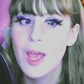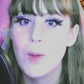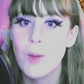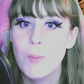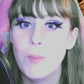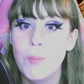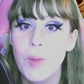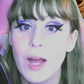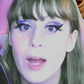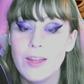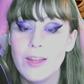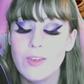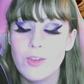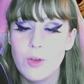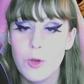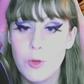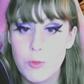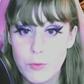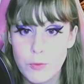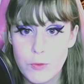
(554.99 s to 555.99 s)
But
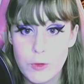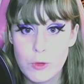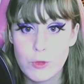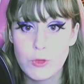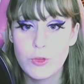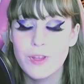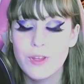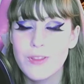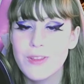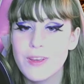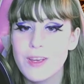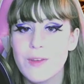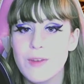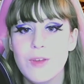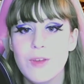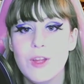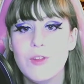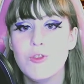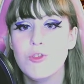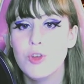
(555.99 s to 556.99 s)
officially, the
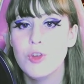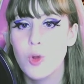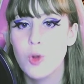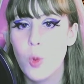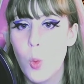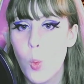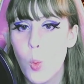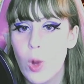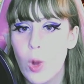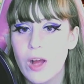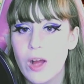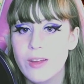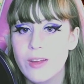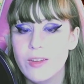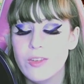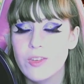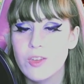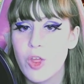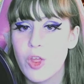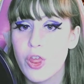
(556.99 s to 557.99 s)
convention
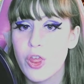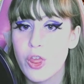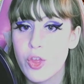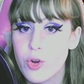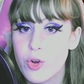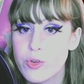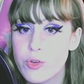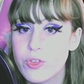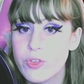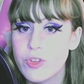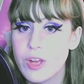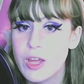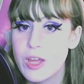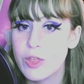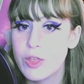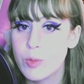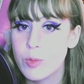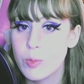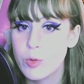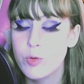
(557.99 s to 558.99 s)
was Thursday
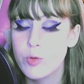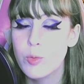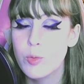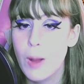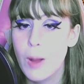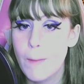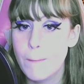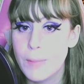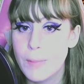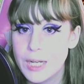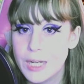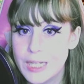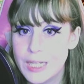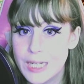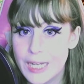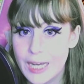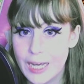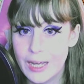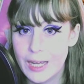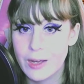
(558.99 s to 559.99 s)
through
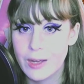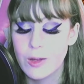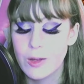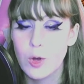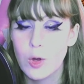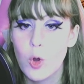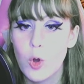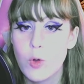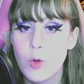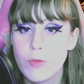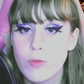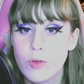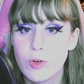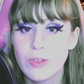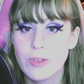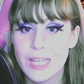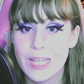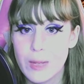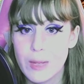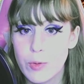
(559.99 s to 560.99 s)
Monday over
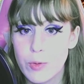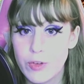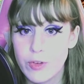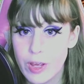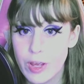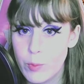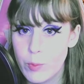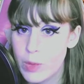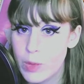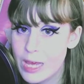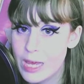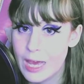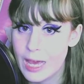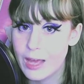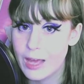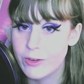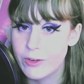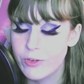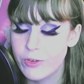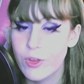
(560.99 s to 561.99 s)
Labor Day
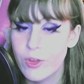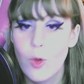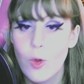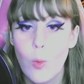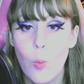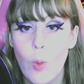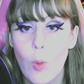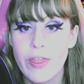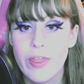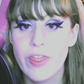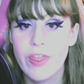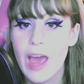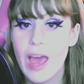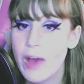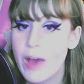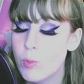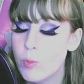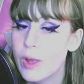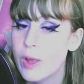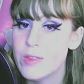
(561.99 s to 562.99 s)
weekend, with
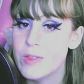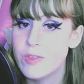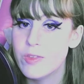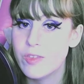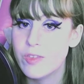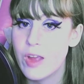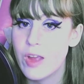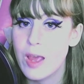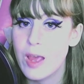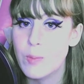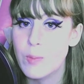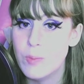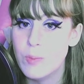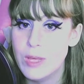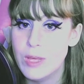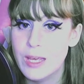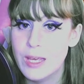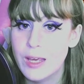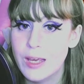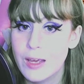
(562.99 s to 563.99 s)
that Wednesday
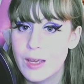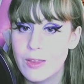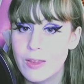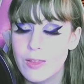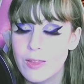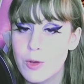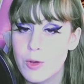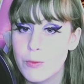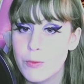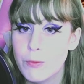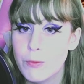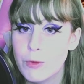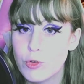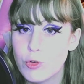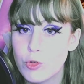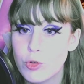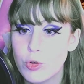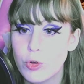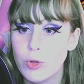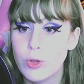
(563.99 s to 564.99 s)
being the
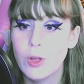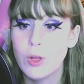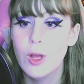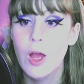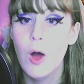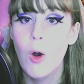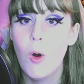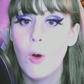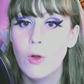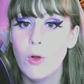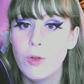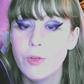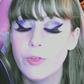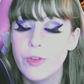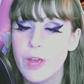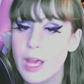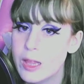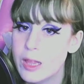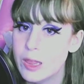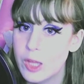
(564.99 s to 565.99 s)
official
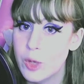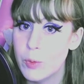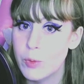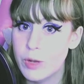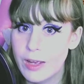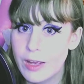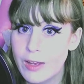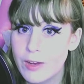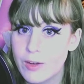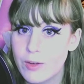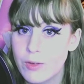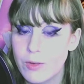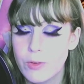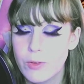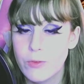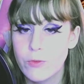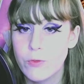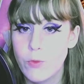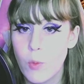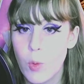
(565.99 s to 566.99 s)
all-day load-in
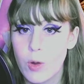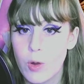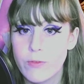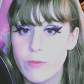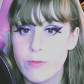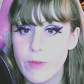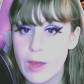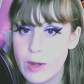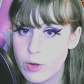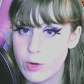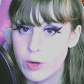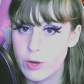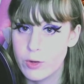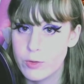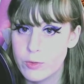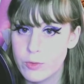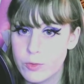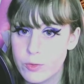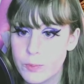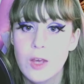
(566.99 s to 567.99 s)
for
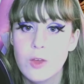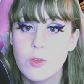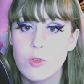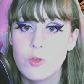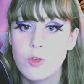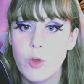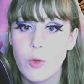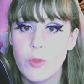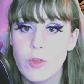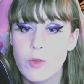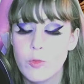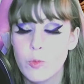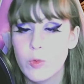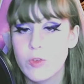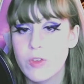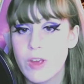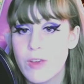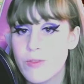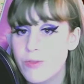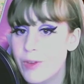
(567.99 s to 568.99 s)
vendors. So this
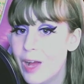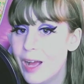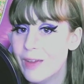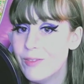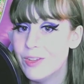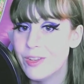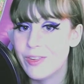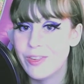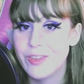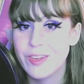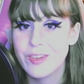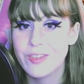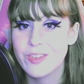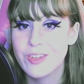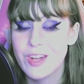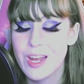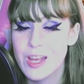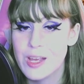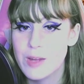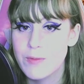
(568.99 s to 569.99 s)
was a 5 to 6
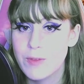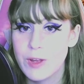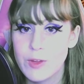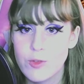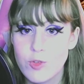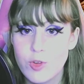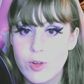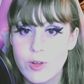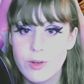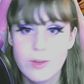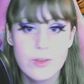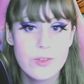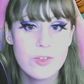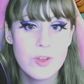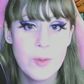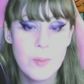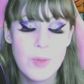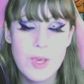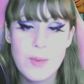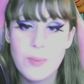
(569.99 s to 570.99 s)
day convention.
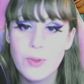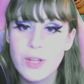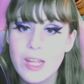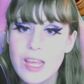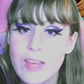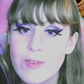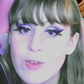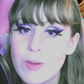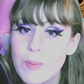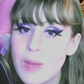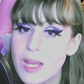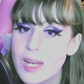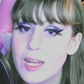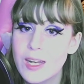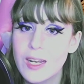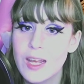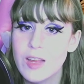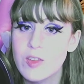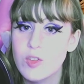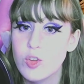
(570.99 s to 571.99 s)
Some people even made
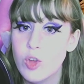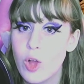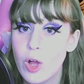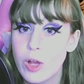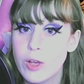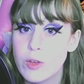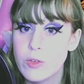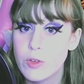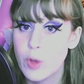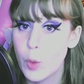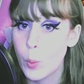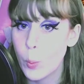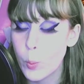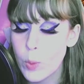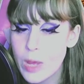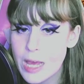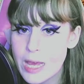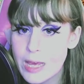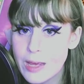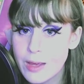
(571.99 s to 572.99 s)
it as long as a
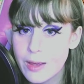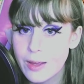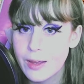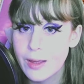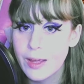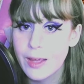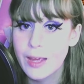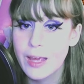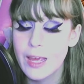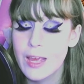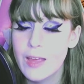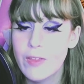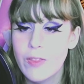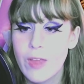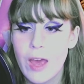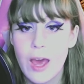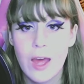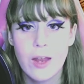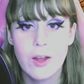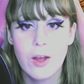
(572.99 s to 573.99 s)
week, in
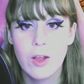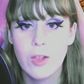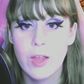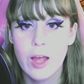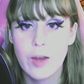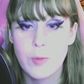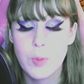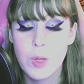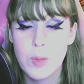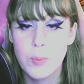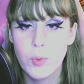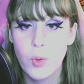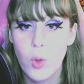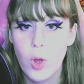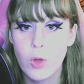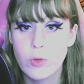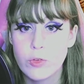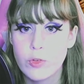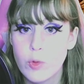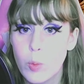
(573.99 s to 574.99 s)
that a lot of people
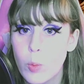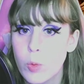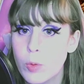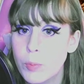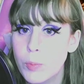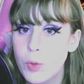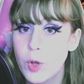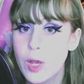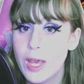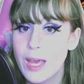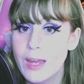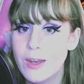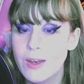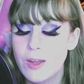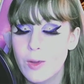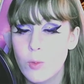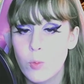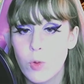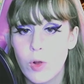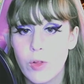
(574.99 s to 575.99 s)
also will bookend
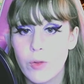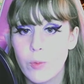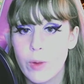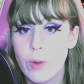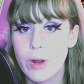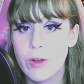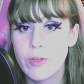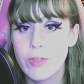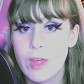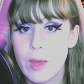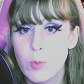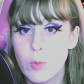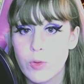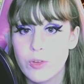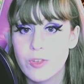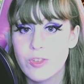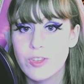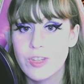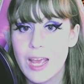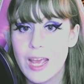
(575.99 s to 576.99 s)
it where they will
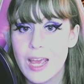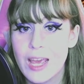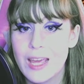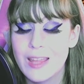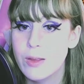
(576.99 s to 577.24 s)
stay